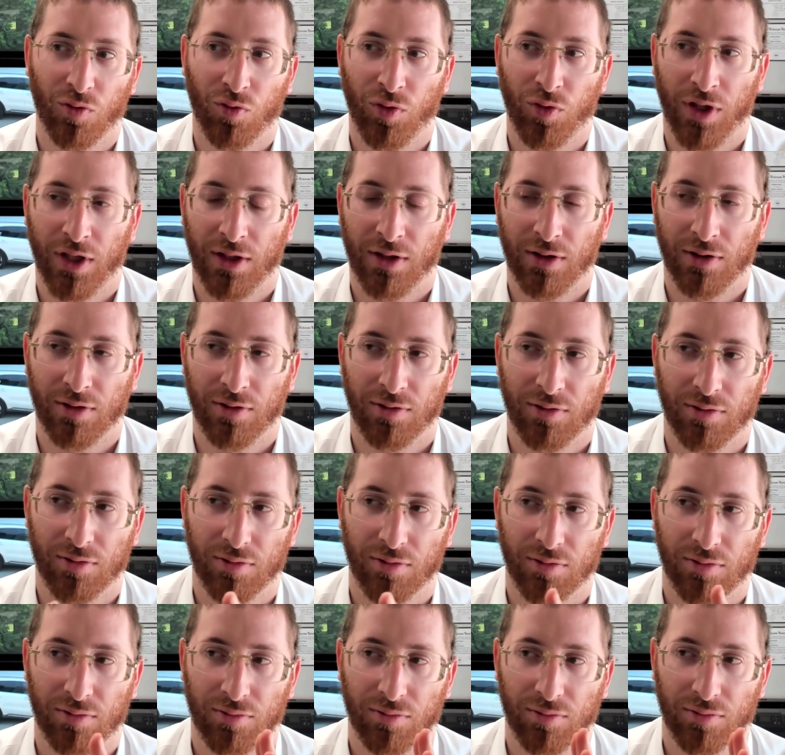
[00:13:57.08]
when
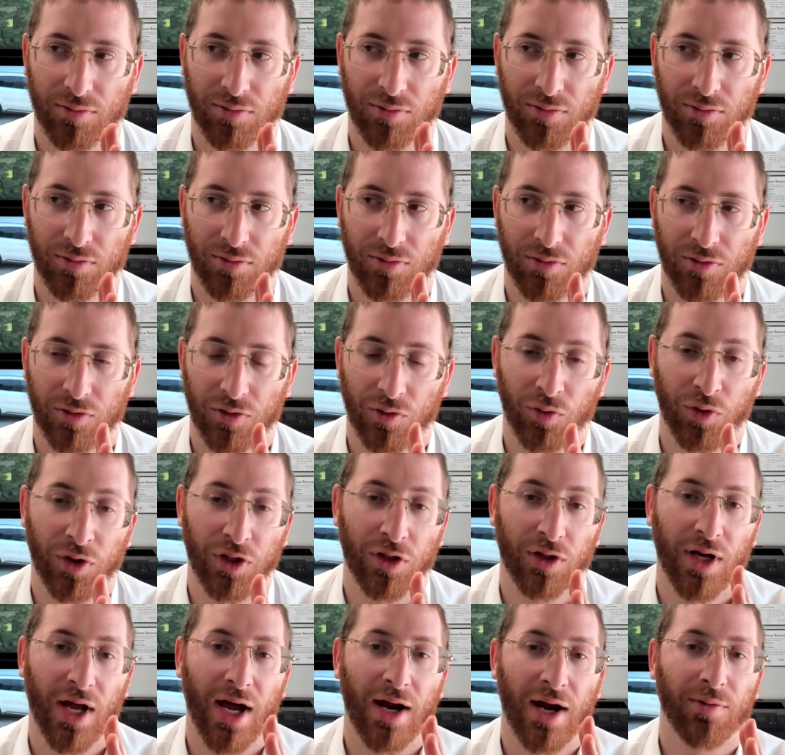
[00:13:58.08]

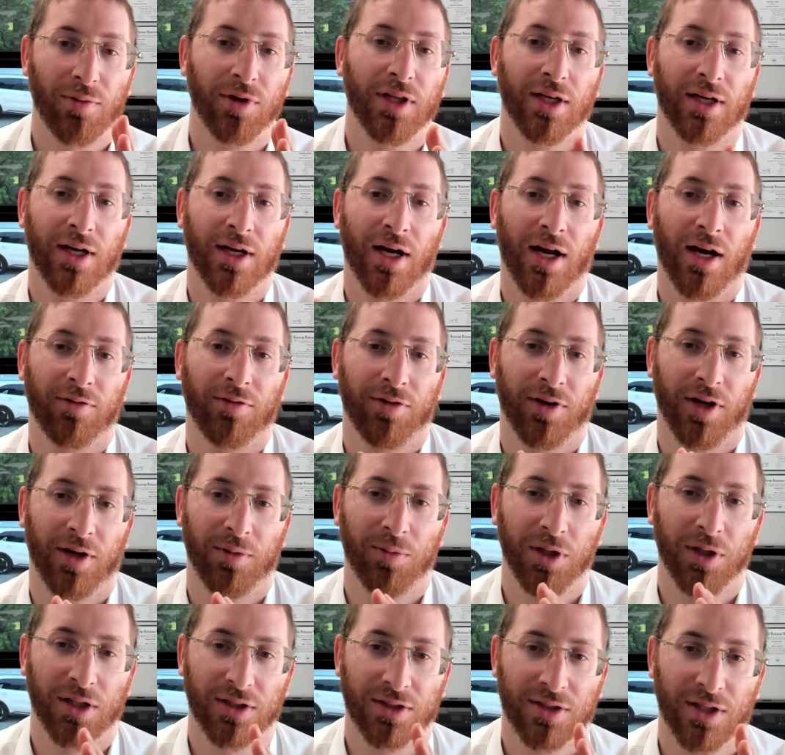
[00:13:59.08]
you're not really confident, I
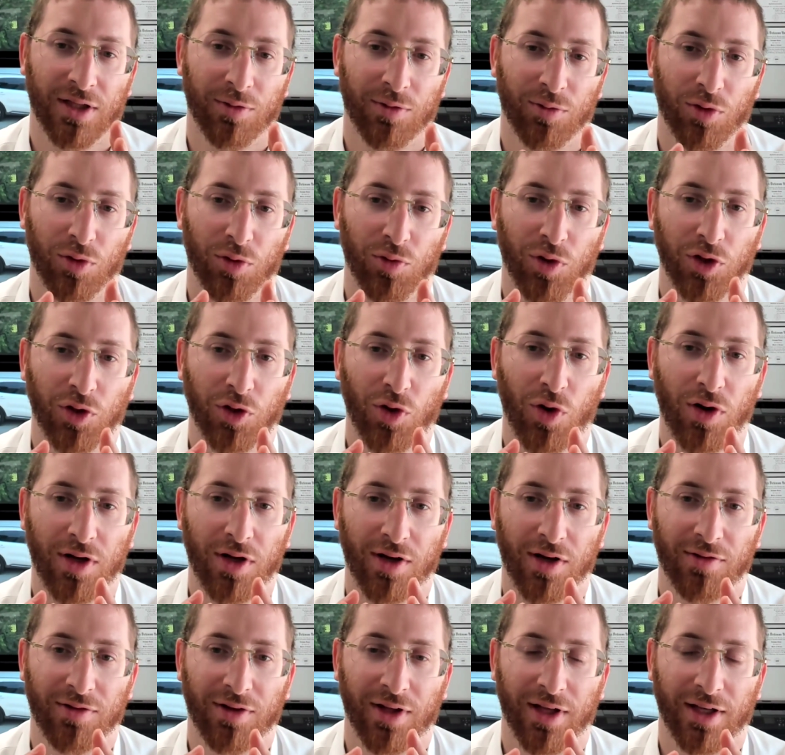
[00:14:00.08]
mean to say we'll talk
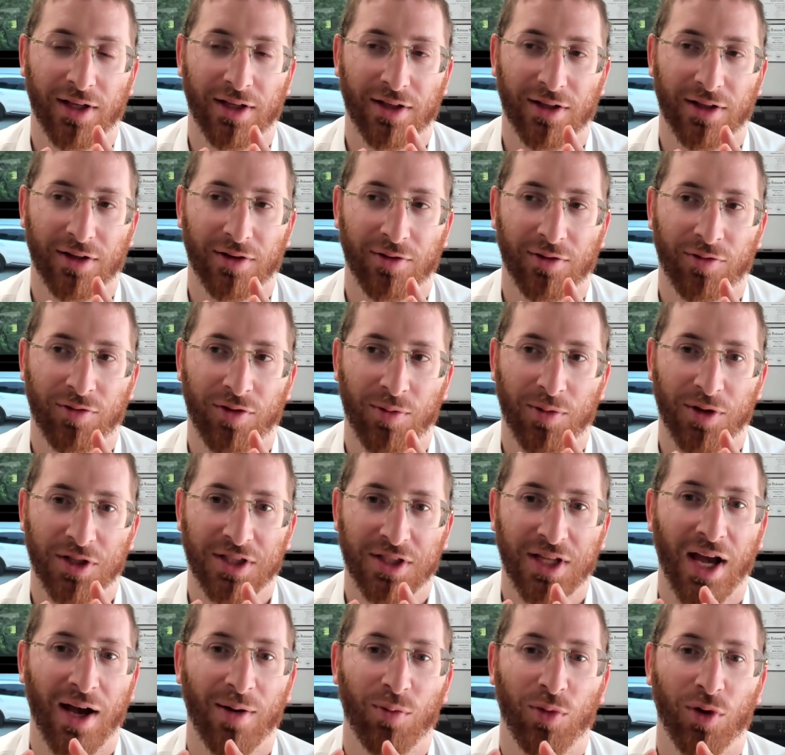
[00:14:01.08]
of like from a
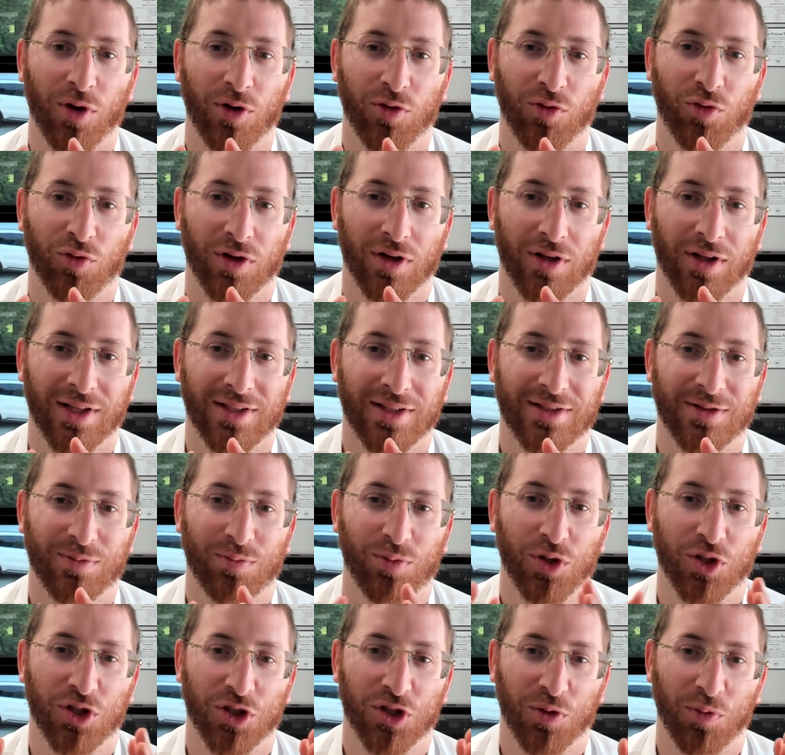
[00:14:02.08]
standpoint where let's
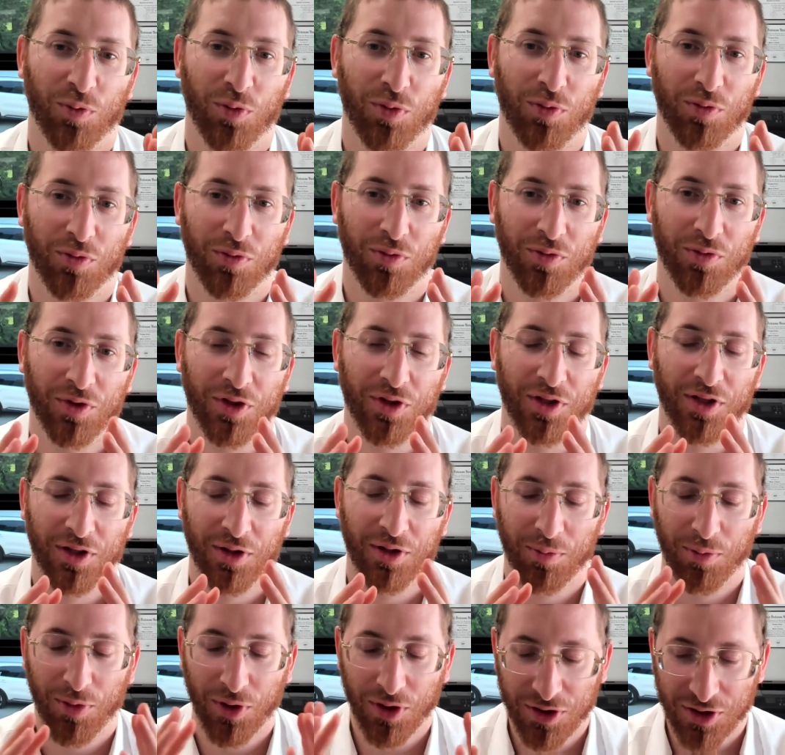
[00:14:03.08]
put the
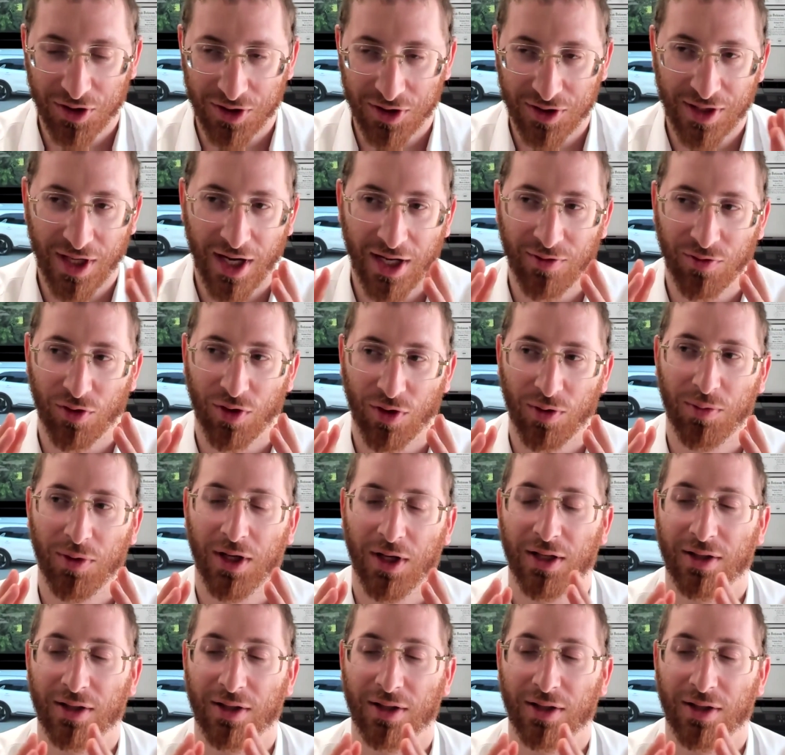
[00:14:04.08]
books aside for a